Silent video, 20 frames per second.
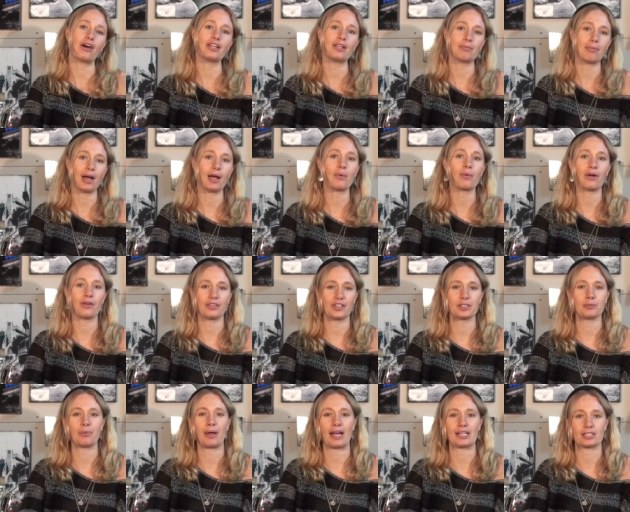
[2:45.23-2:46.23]
on in my world
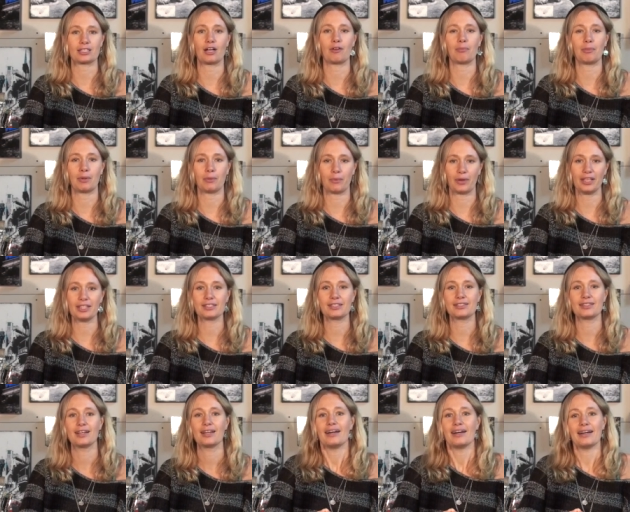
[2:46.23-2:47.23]
these past couple of
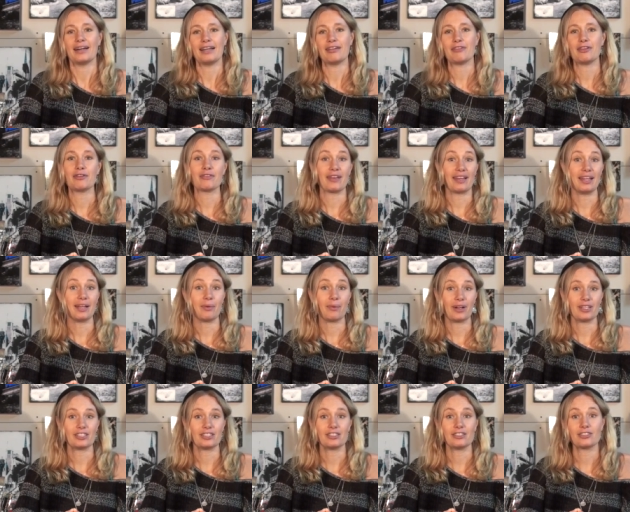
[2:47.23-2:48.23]
weeks. Uh, if you have any
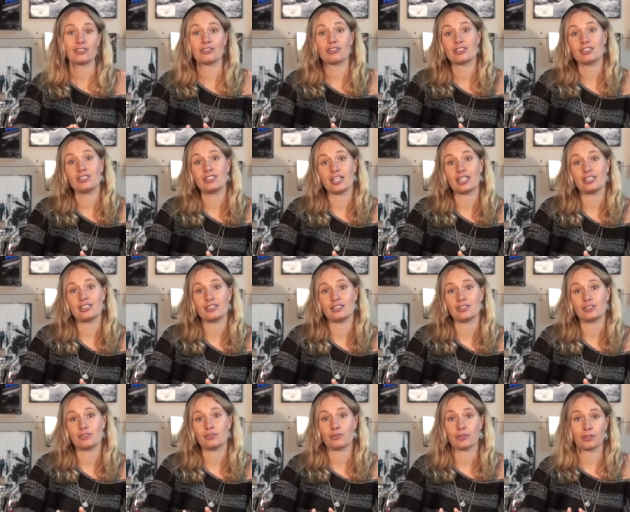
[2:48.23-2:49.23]
questions or
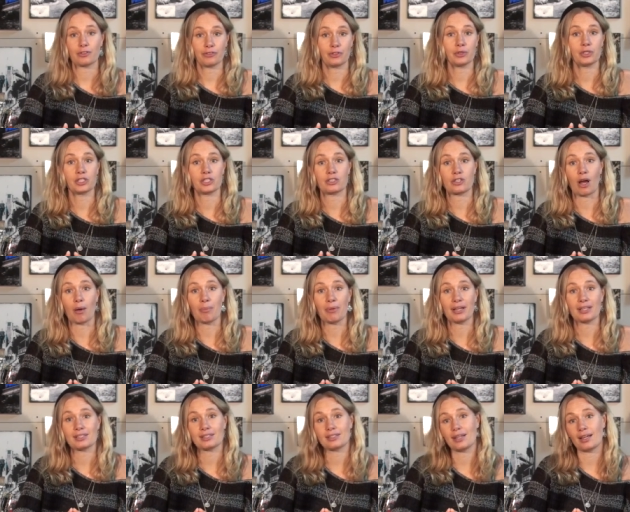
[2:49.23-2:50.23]
suggestions for future
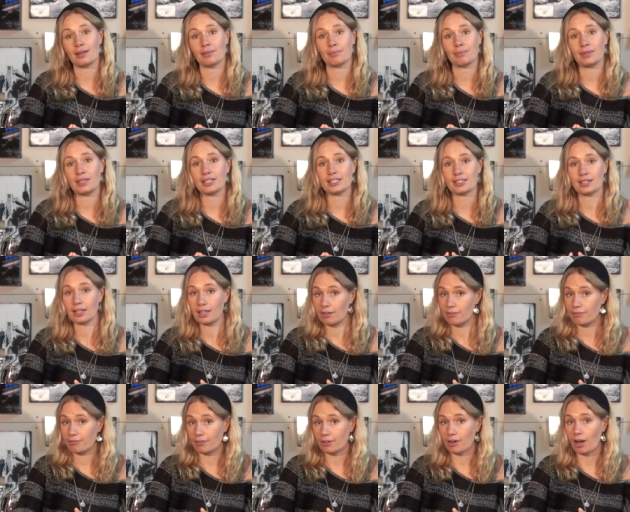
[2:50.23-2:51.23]
topics, then please
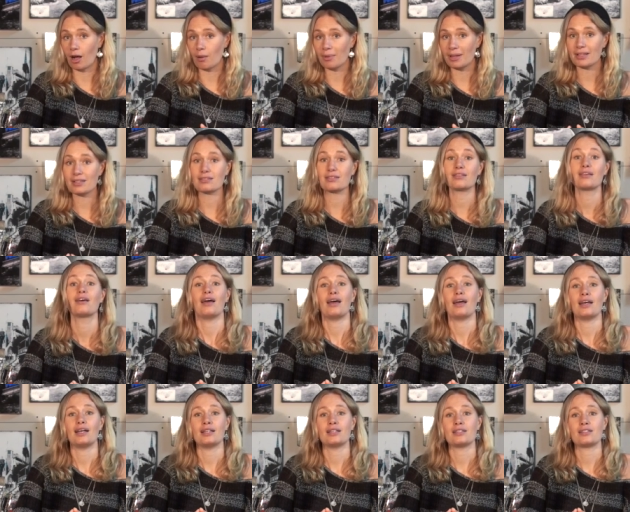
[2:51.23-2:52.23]
leave a comment.
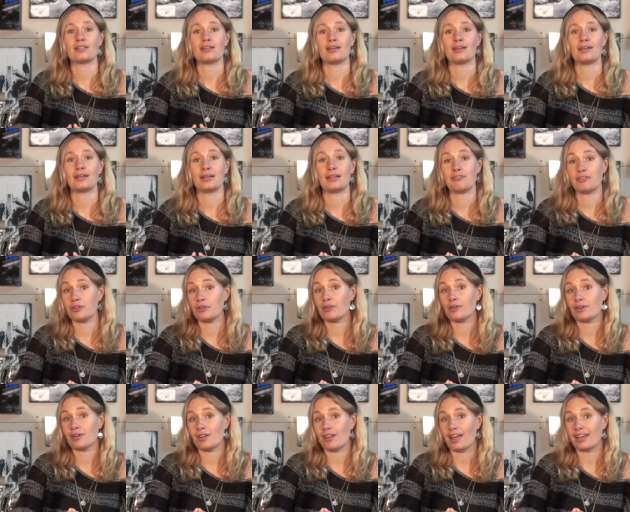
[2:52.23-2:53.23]
And uh, if you
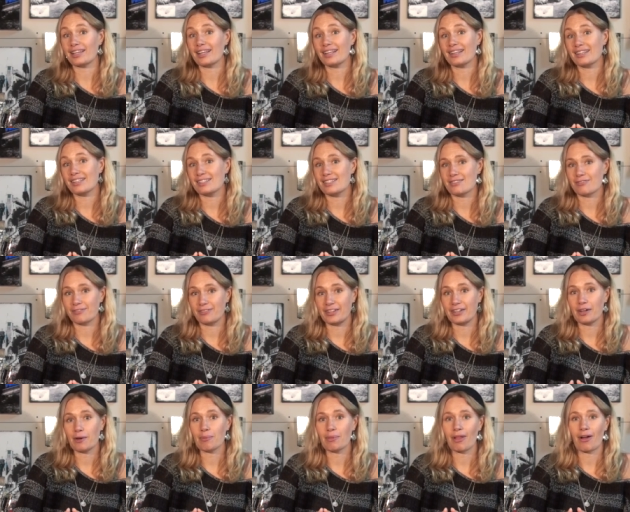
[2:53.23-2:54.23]
are liking this
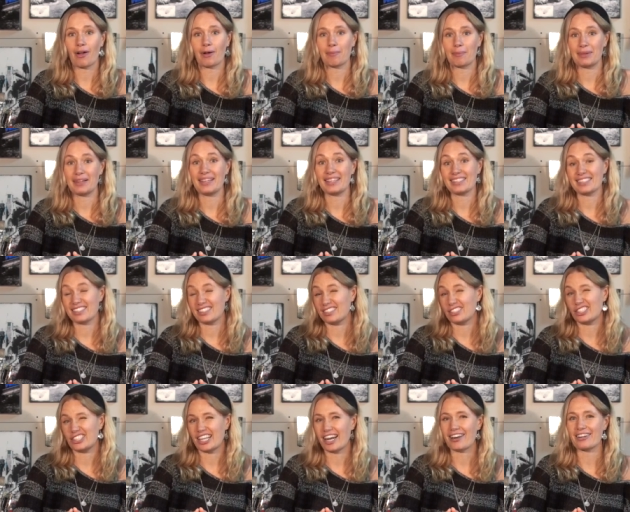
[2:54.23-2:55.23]
video blog, please
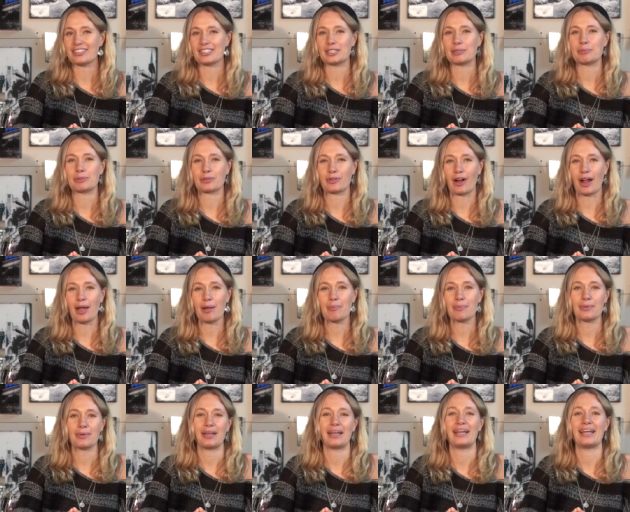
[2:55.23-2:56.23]
share and subscribe.
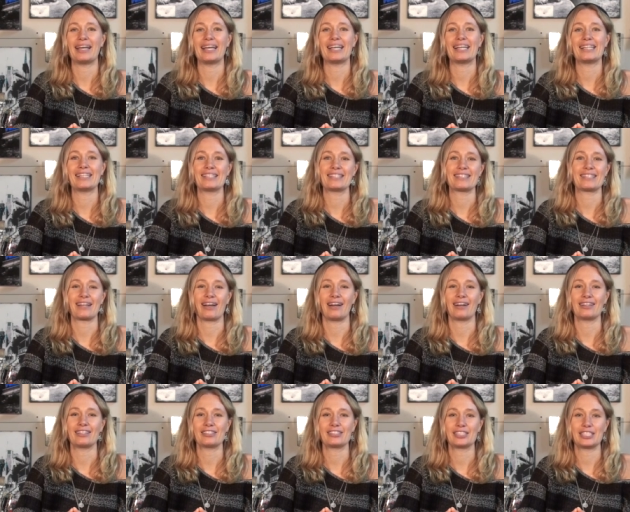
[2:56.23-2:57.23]
And
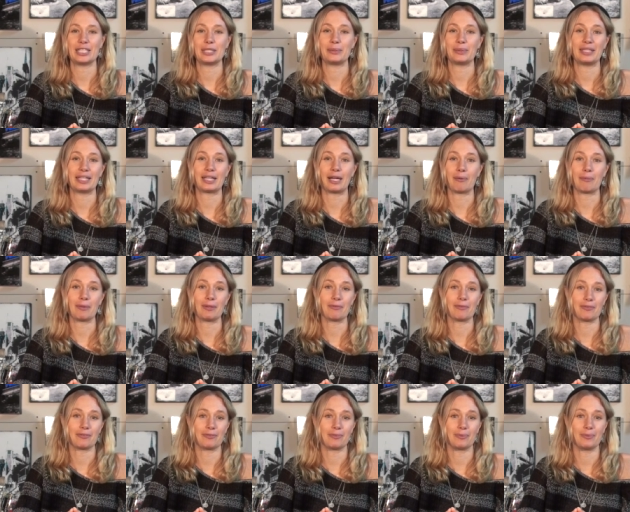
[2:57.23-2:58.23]
I'll see you in a couple
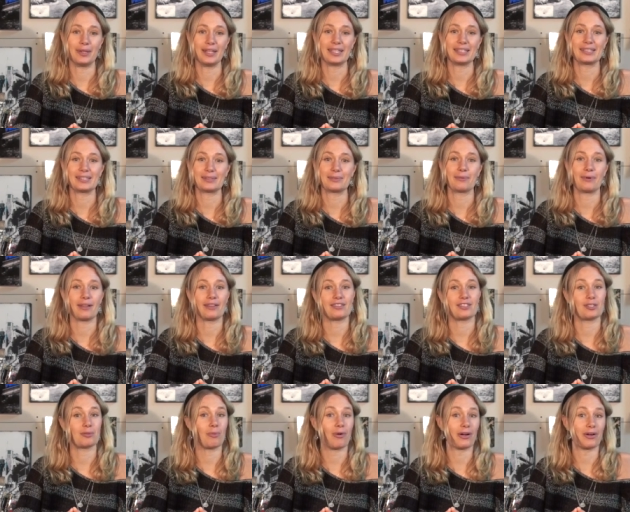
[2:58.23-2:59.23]
of weeks
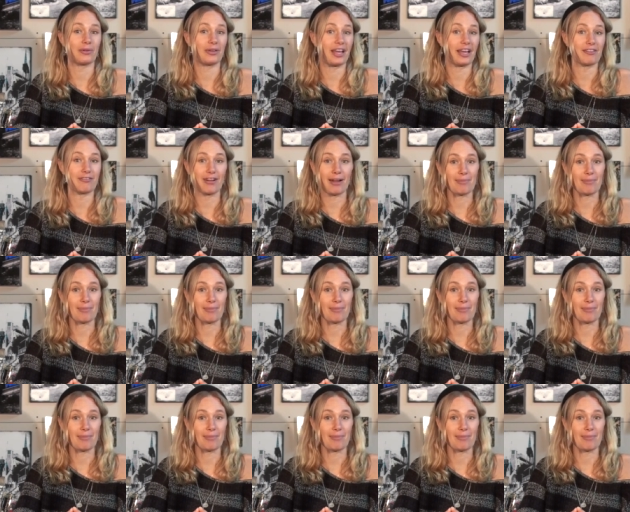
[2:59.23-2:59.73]
with some more creative